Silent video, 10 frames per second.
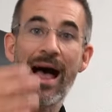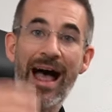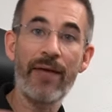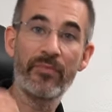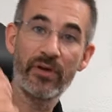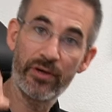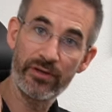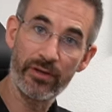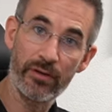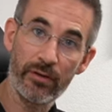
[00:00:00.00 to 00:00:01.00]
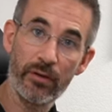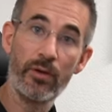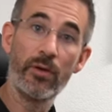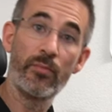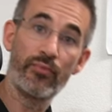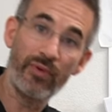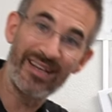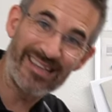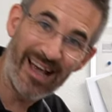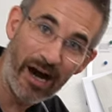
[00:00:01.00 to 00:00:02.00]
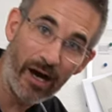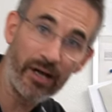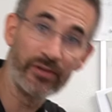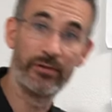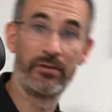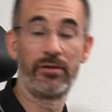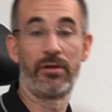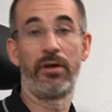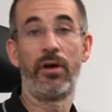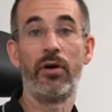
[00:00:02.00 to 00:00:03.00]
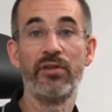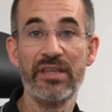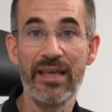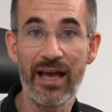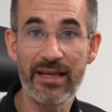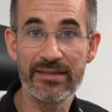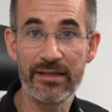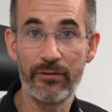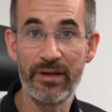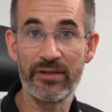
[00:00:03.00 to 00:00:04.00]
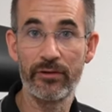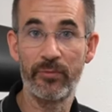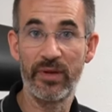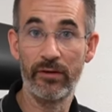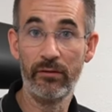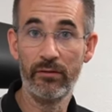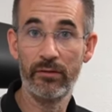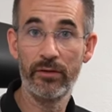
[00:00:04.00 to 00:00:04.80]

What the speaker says: I'm gonna press harder on the accelerator pedal.